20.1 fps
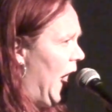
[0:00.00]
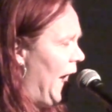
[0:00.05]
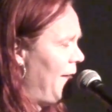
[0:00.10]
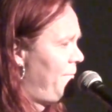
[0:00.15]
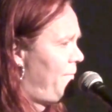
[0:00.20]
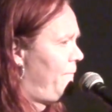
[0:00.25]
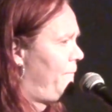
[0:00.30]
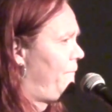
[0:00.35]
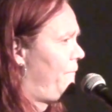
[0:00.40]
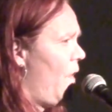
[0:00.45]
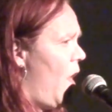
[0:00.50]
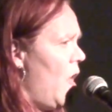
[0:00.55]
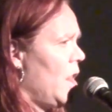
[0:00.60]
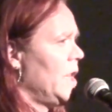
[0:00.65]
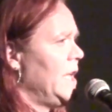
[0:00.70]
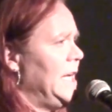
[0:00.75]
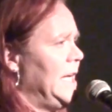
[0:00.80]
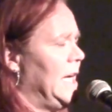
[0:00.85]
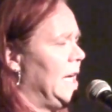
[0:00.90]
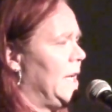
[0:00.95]
I've
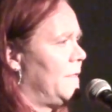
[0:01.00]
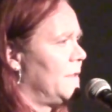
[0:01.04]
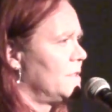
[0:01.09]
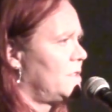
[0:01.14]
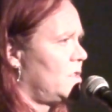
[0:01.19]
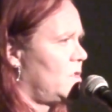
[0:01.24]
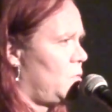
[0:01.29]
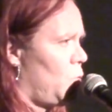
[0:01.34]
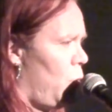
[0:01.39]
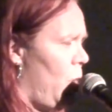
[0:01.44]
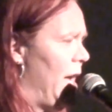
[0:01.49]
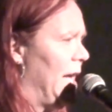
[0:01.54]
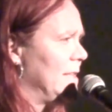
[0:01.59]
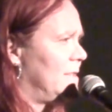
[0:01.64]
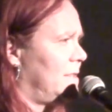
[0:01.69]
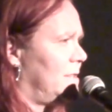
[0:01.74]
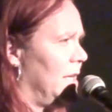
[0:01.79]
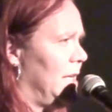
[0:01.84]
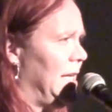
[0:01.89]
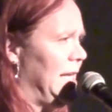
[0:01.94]
fallen into the
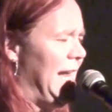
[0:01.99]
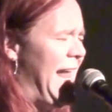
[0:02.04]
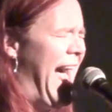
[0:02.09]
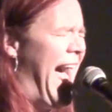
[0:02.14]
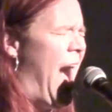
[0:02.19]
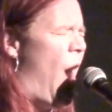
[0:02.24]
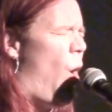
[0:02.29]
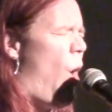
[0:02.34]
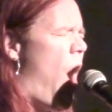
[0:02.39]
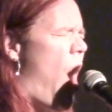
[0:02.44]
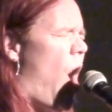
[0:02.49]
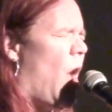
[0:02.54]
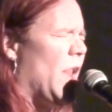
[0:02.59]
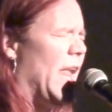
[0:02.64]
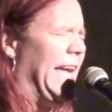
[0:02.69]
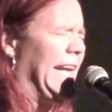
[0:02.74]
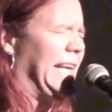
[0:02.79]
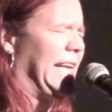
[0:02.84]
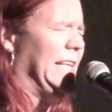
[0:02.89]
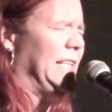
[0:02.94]
Swiss, and now
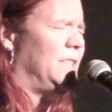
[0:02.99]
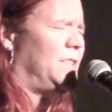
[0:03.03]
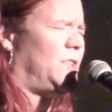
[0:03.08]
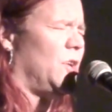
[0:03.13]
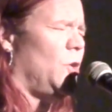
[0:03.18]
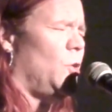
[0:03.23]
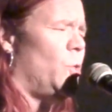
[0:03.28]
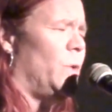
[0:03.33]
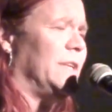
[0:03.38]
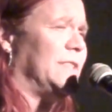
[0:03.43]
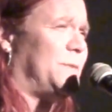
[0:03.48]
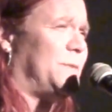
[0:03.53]
all I can do